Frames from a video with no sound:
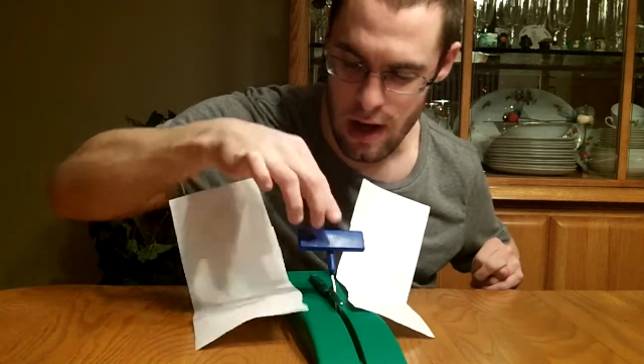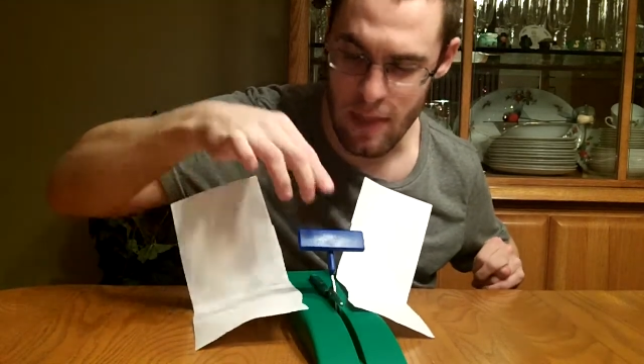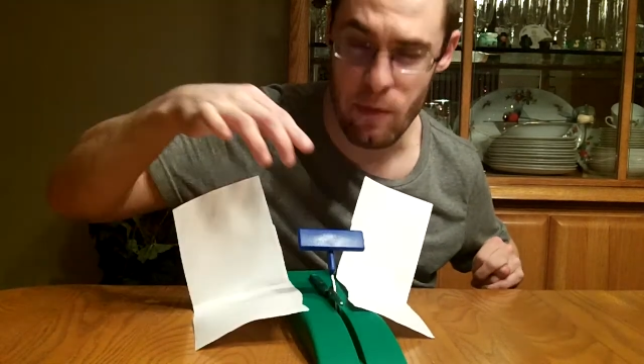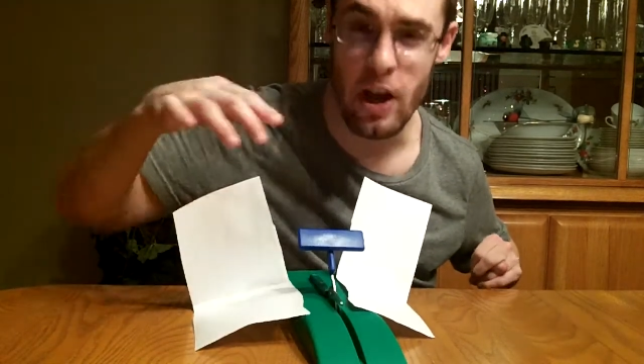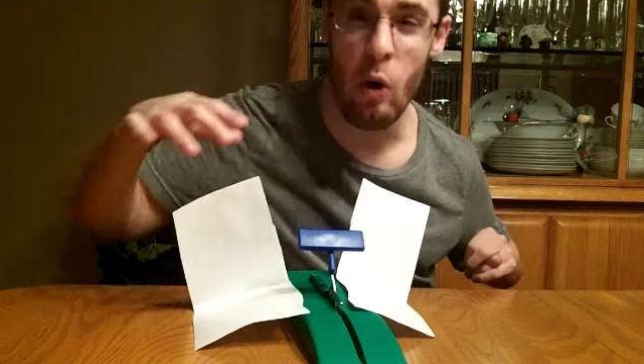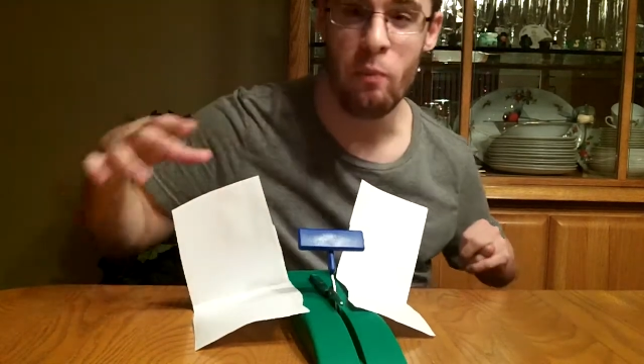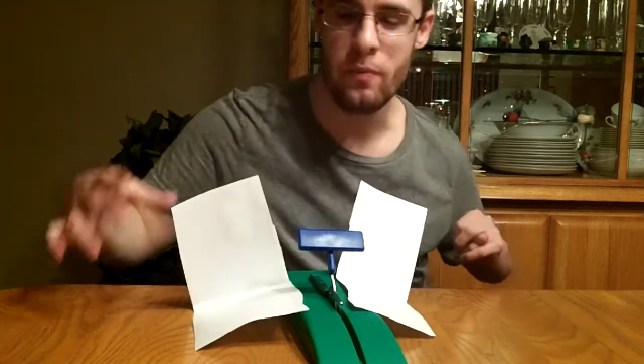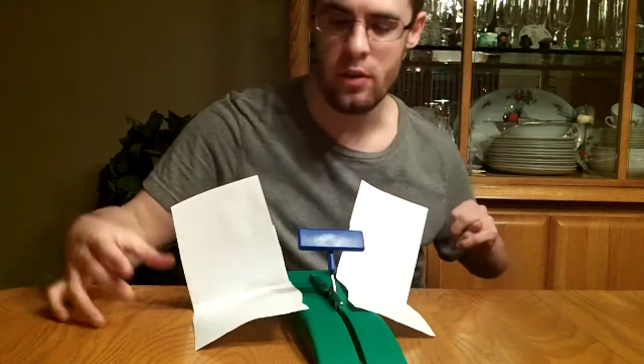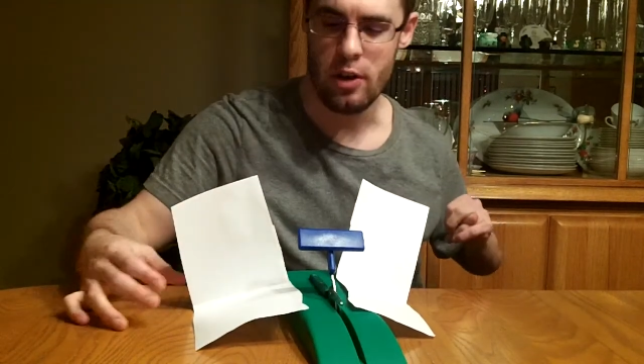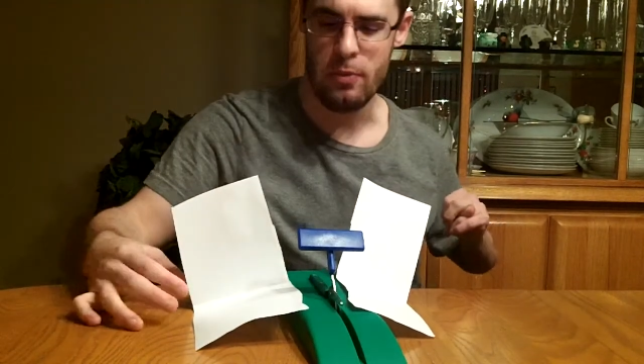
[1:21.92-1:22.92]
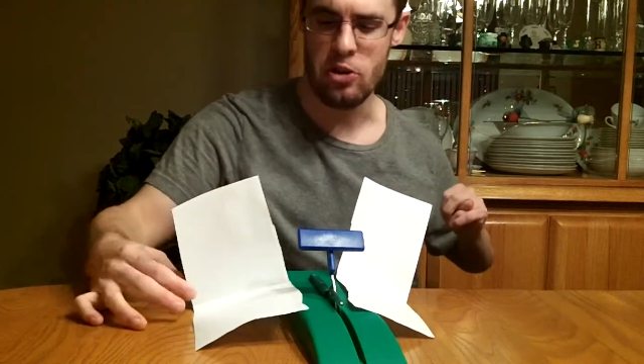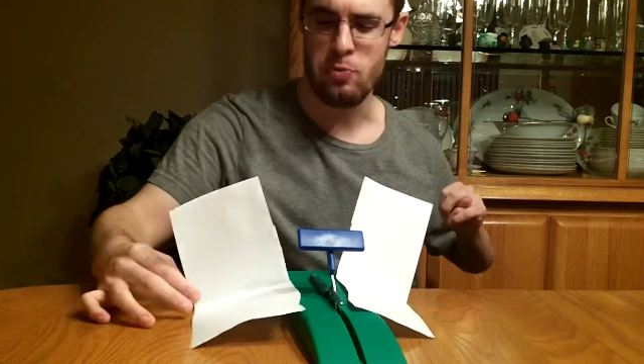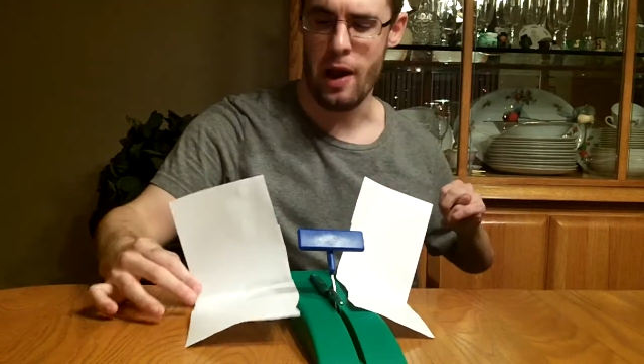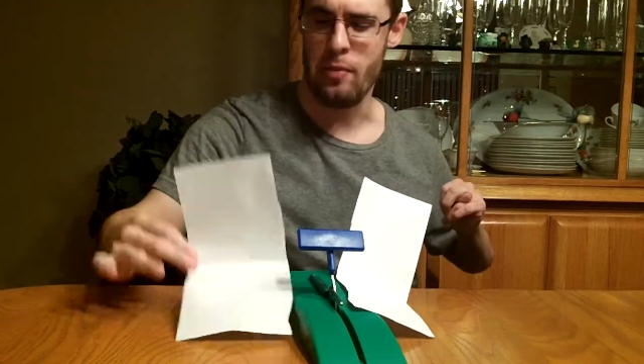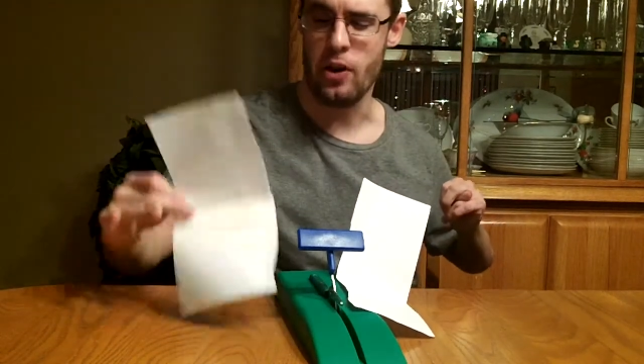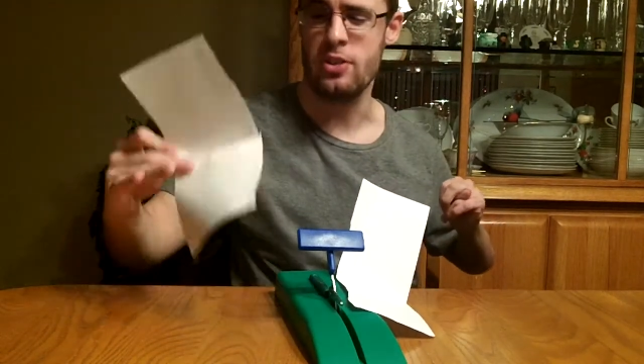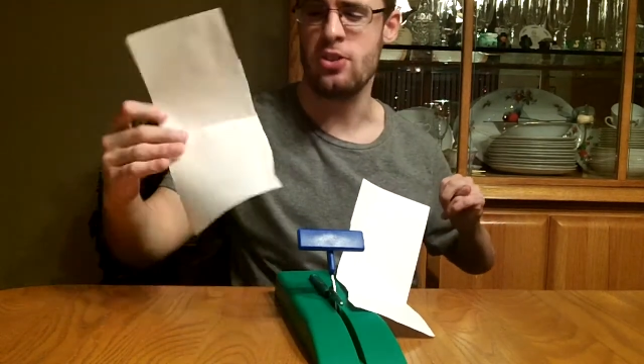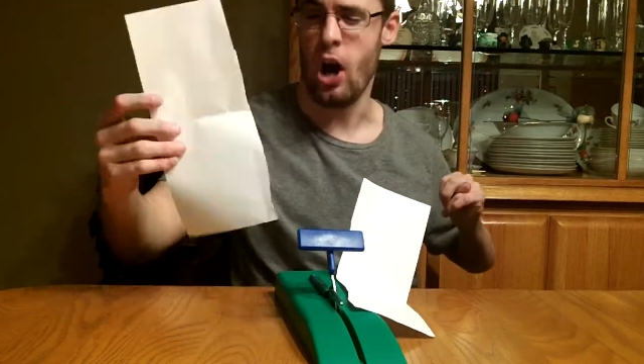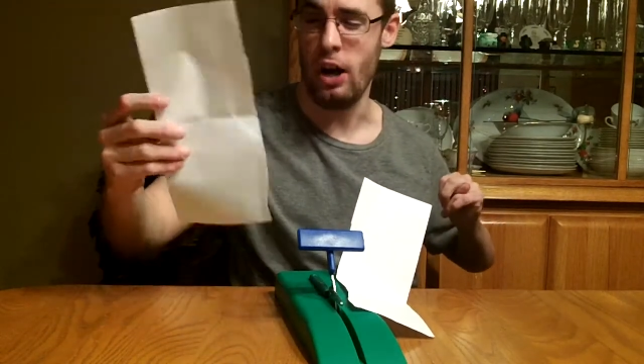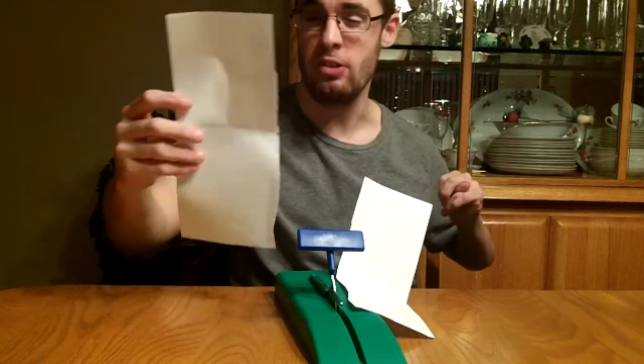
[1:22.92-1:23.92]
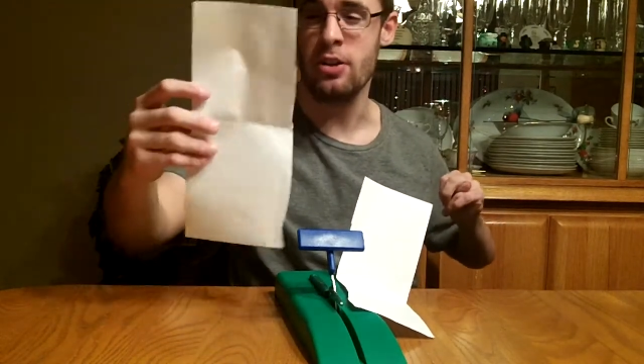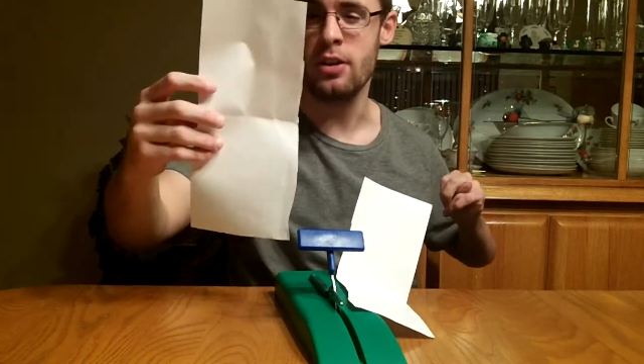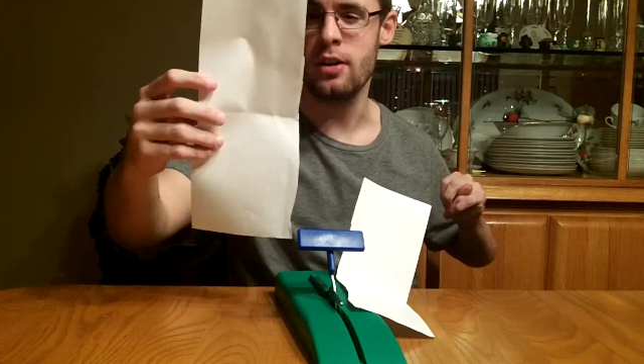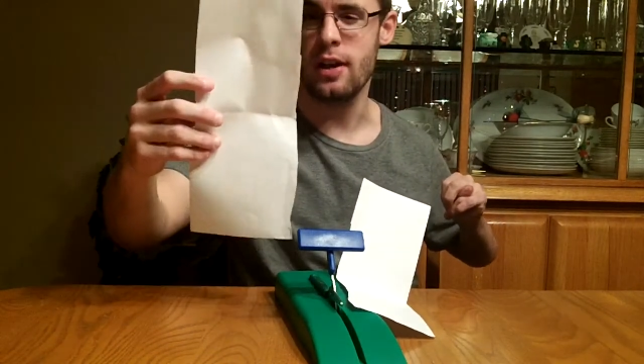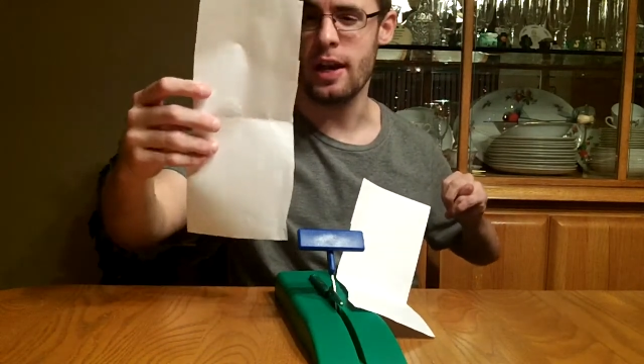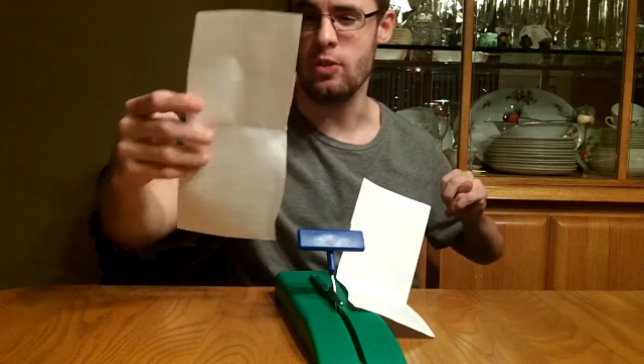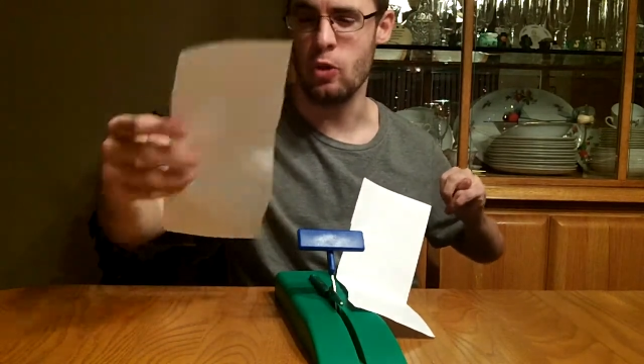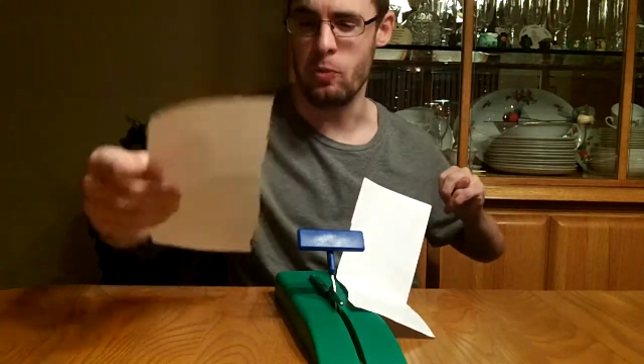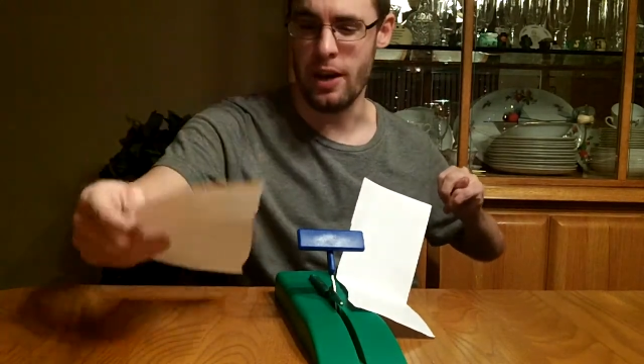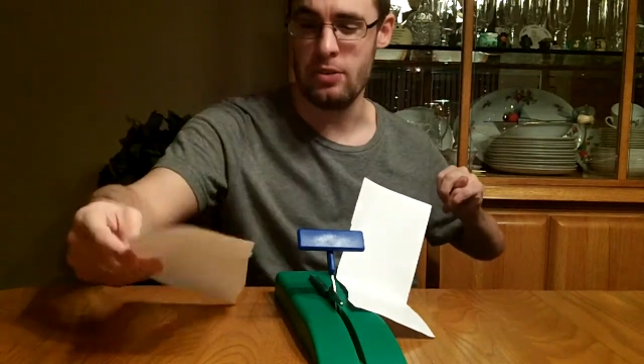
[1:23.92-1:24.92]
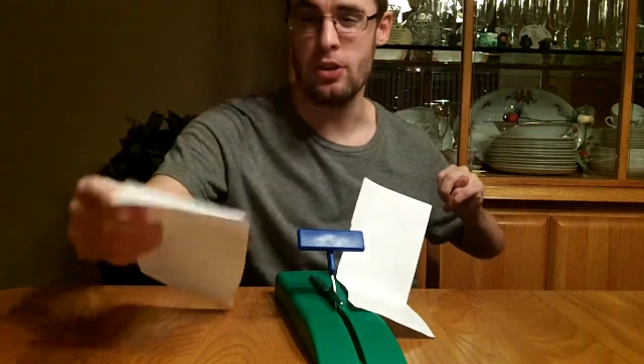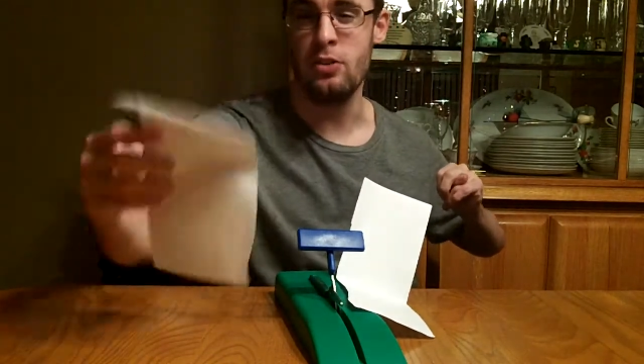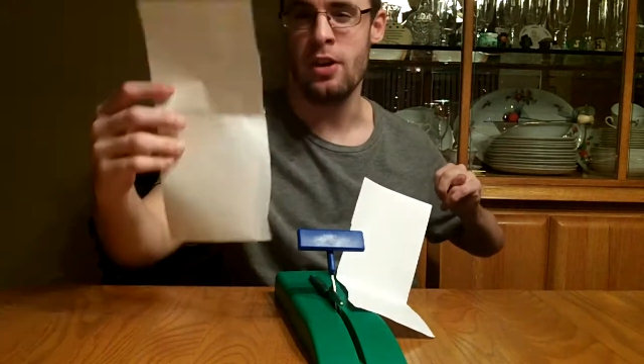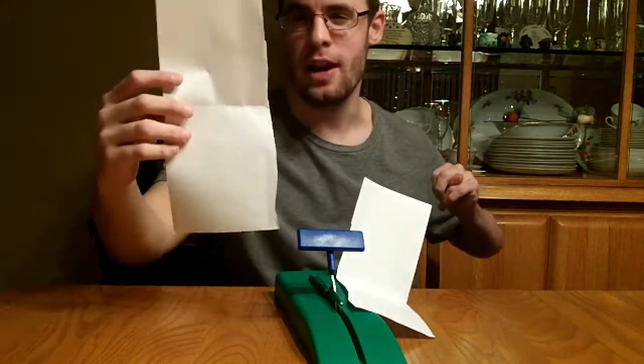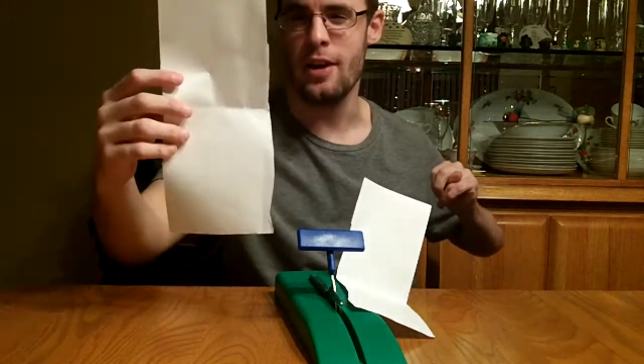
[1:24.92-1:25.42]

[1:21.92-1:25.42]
and there we go. The piece of paper is cut in two pieces.